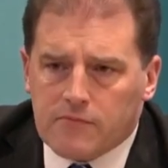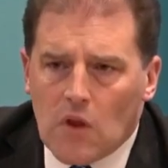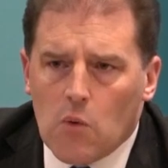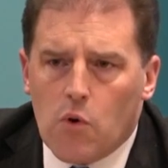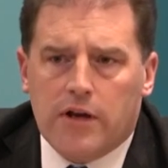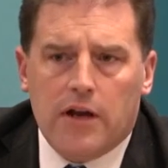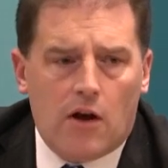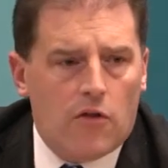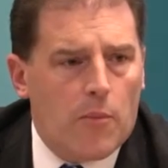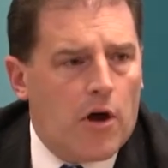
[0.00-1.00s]
working
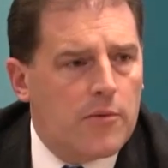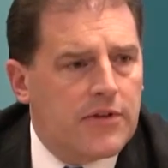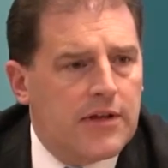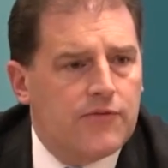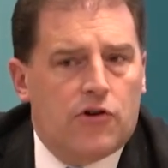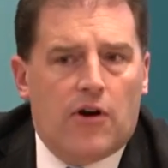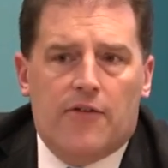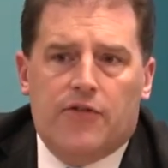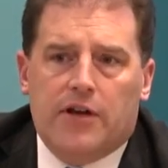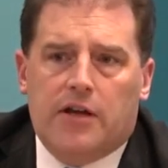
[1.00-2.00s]
along the bottom of the
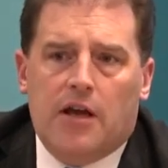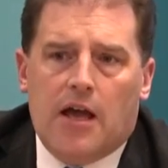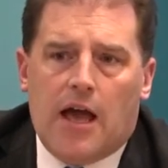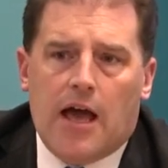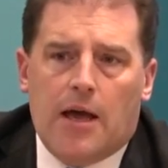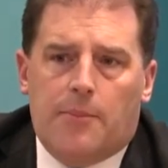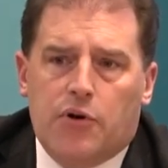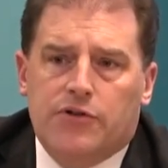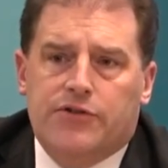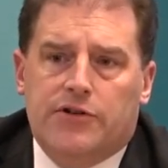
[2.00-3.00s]
infographic,
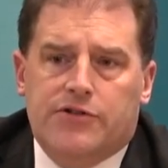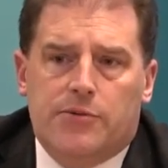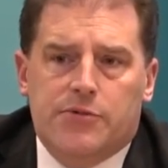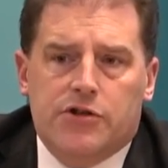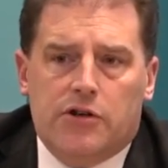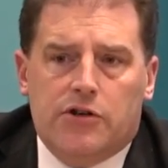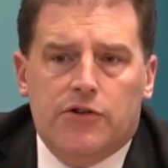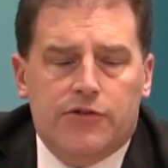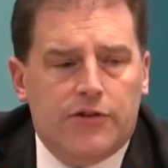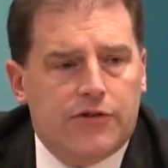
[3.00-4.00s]
personal consumption on
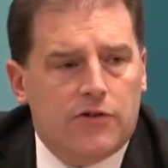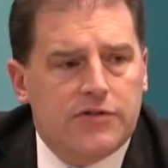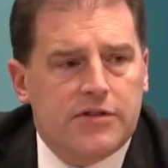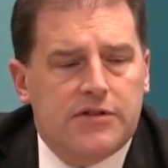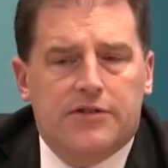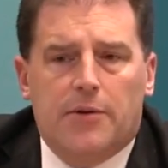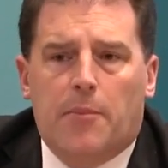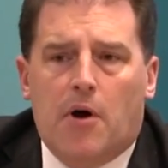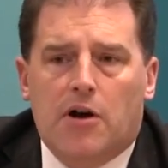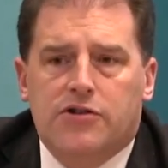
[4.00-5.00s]
goods and services is up
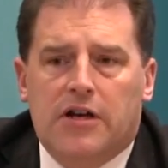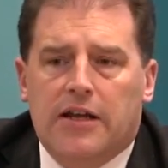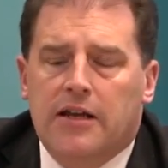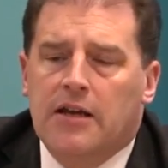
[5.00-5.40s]
marginally.